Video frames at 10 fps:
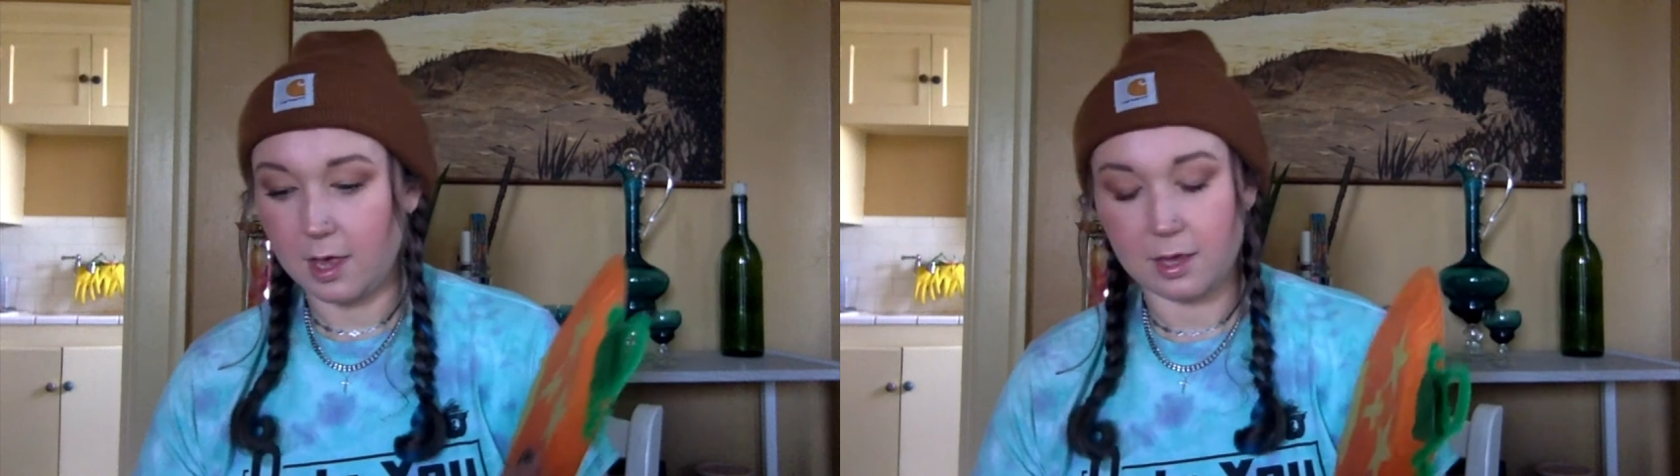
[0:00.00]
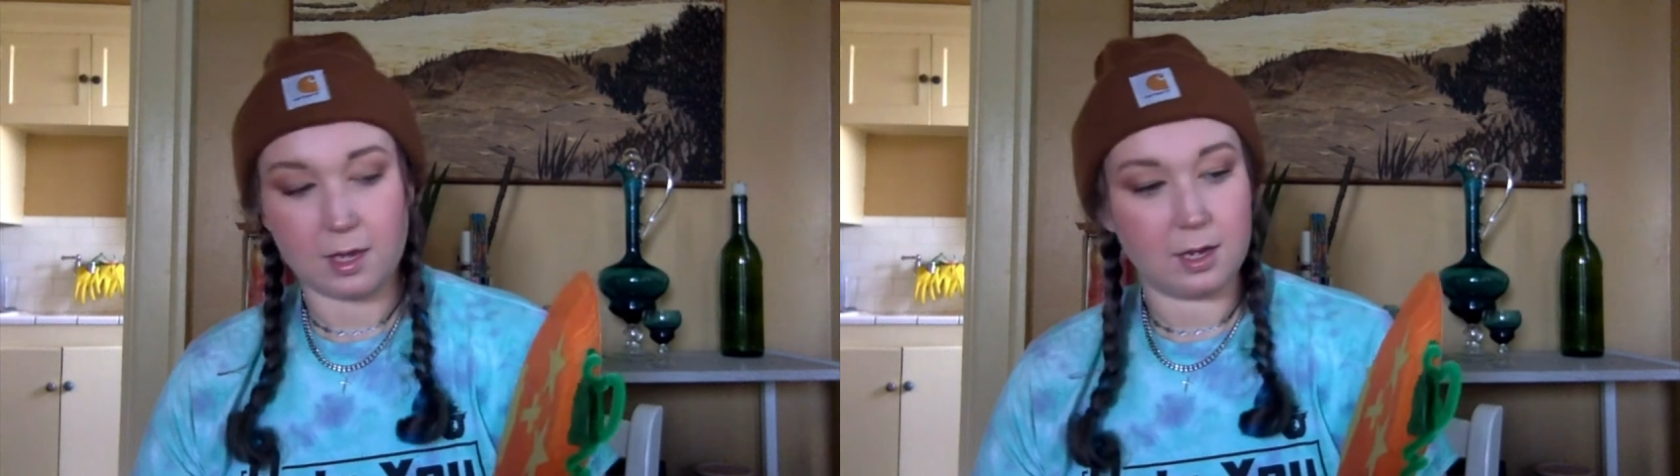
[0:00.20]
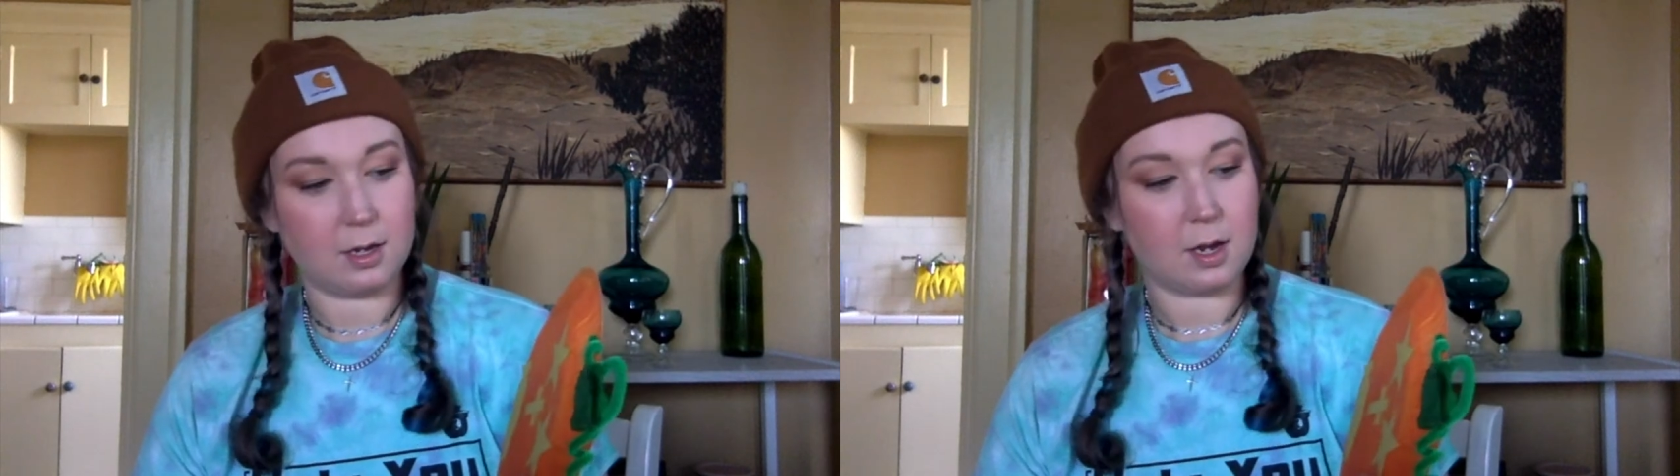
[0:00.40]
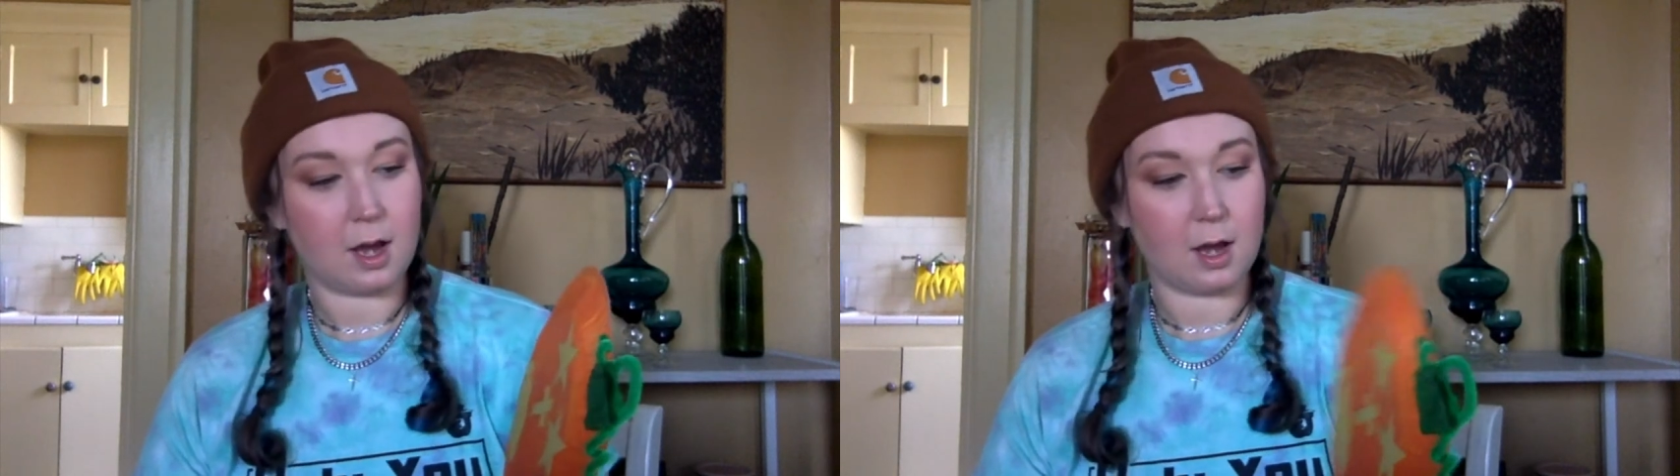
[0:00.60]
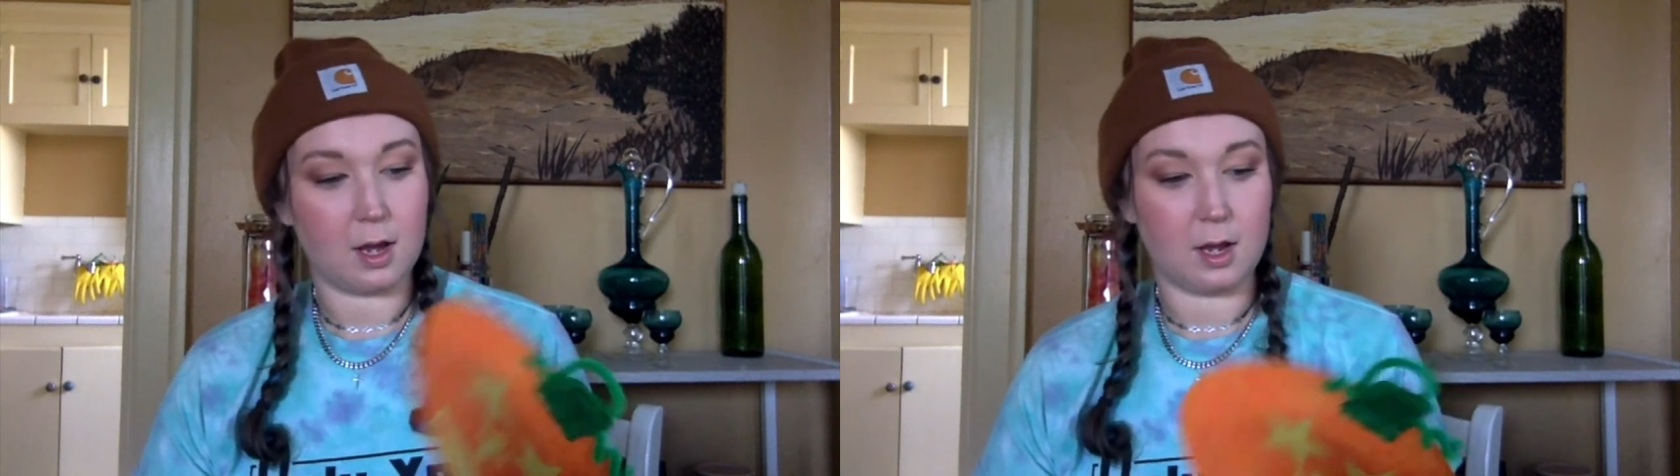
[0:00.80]
then
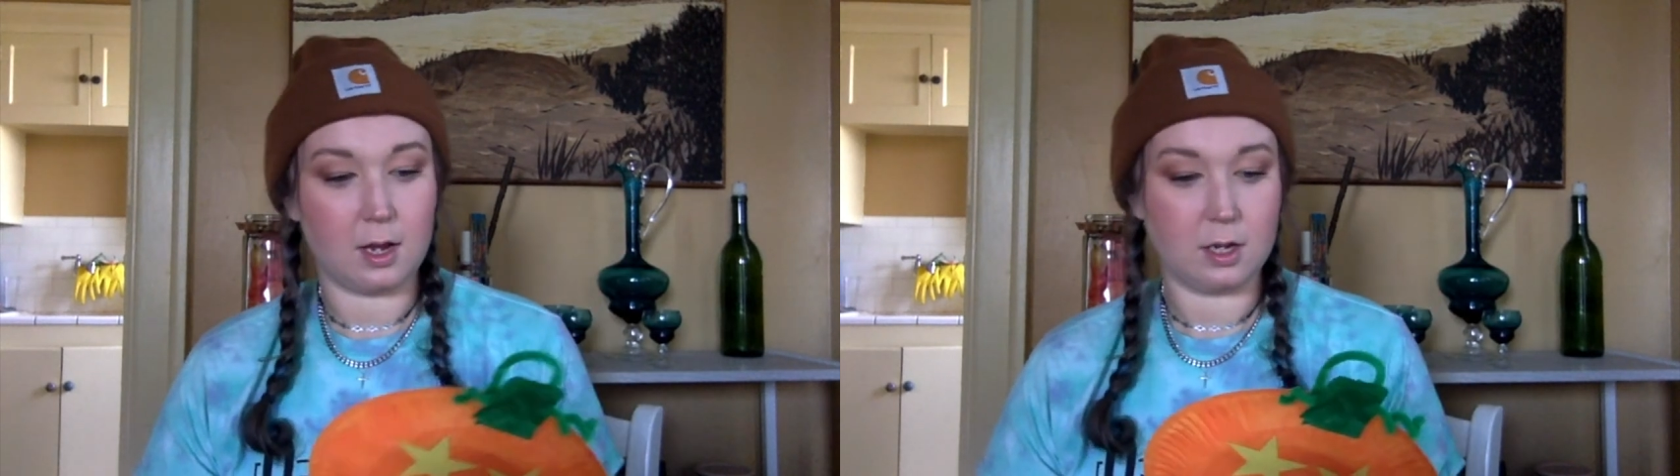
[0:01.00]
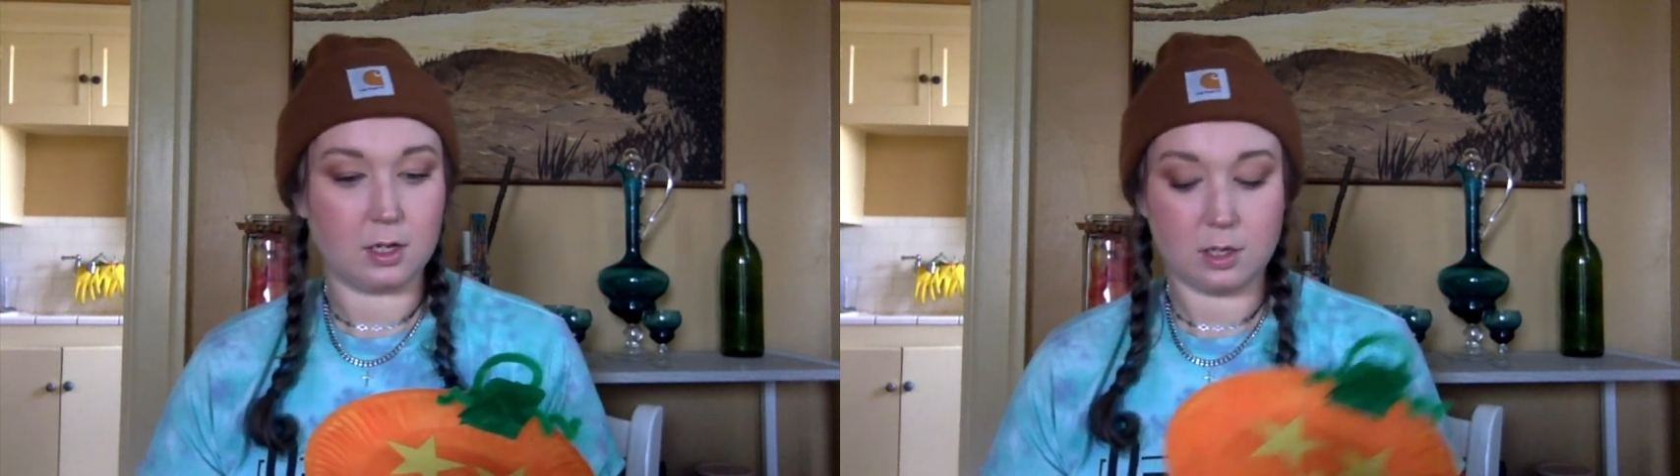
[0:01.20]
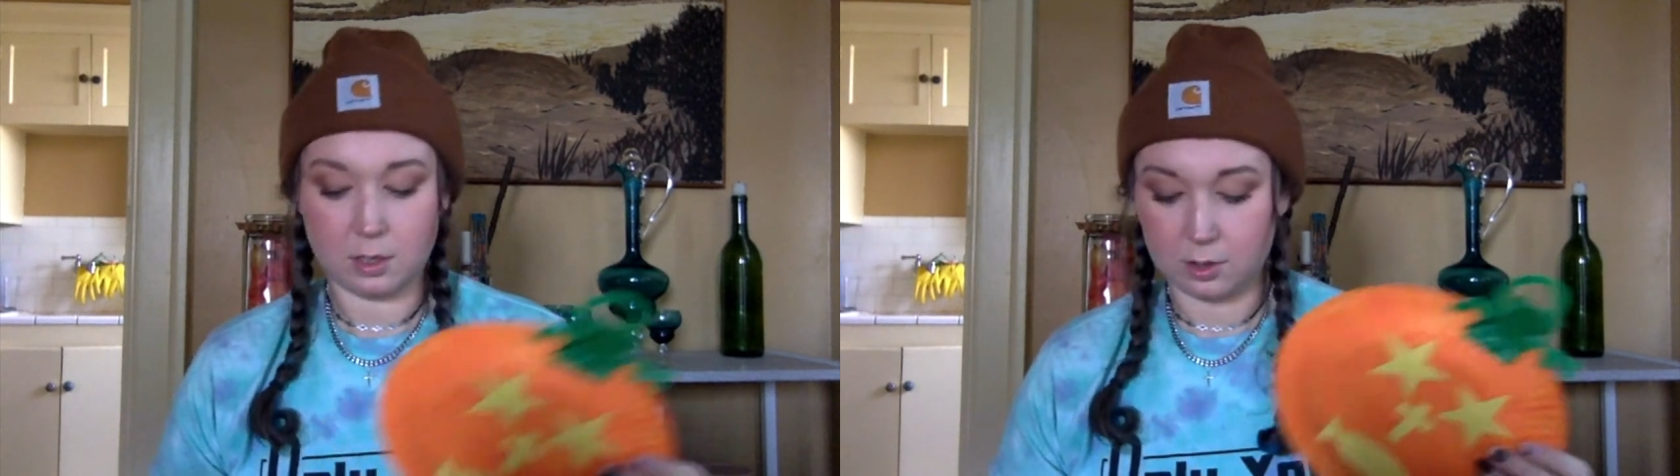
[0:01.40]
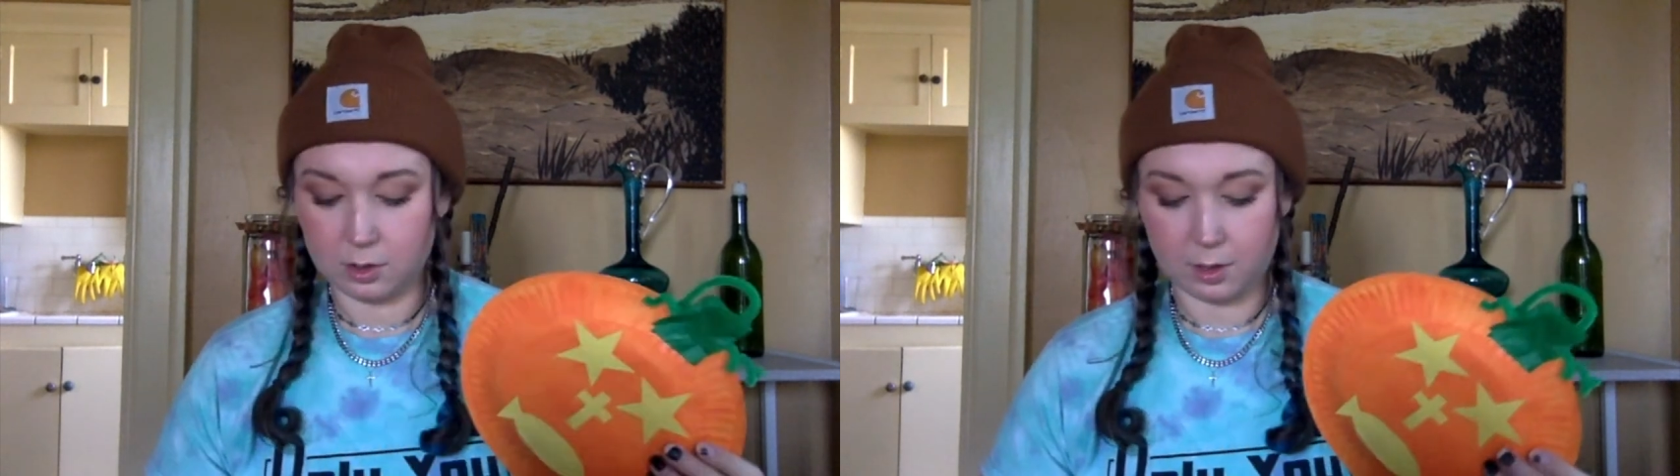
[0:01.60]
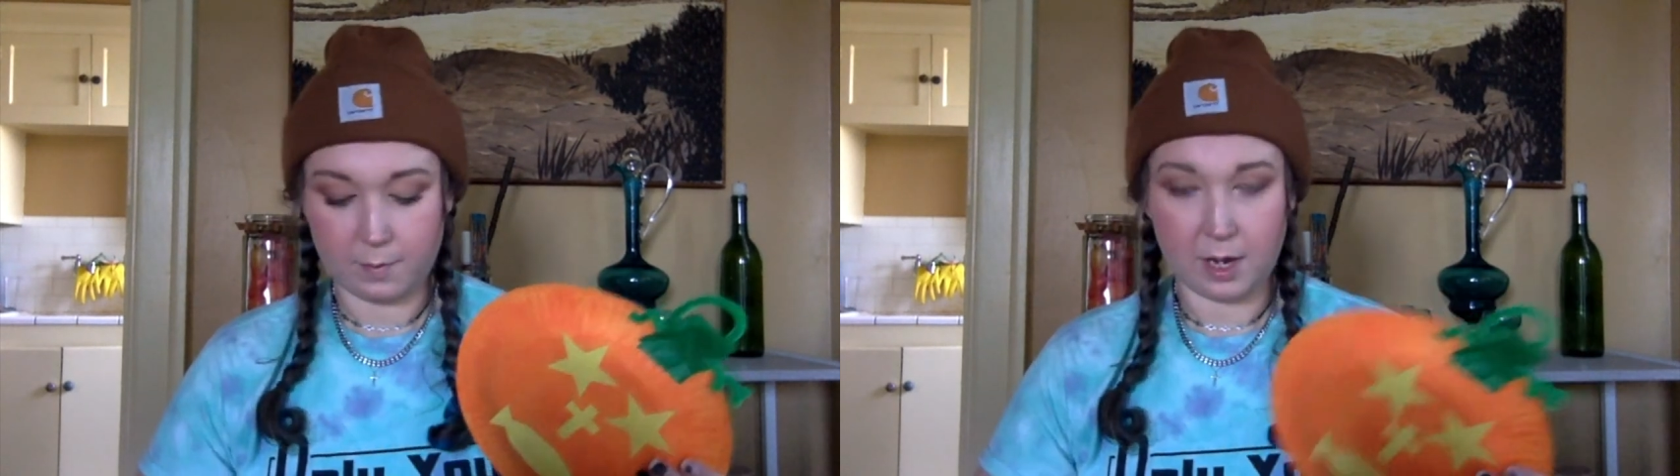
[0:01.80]
I
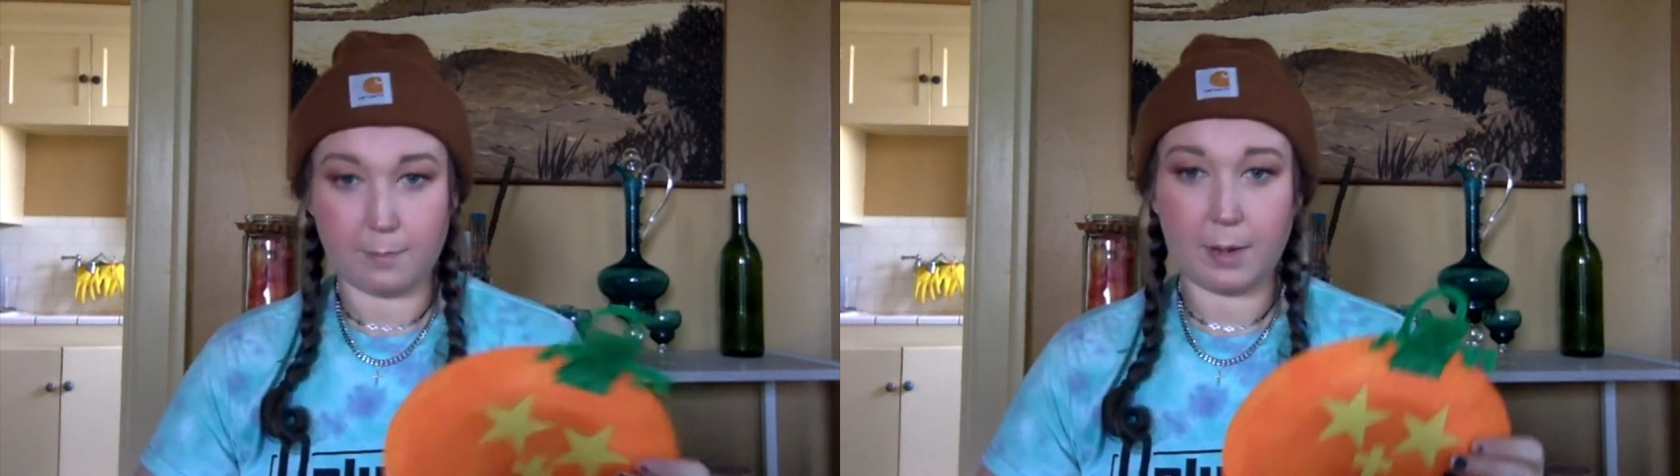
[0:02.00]
took my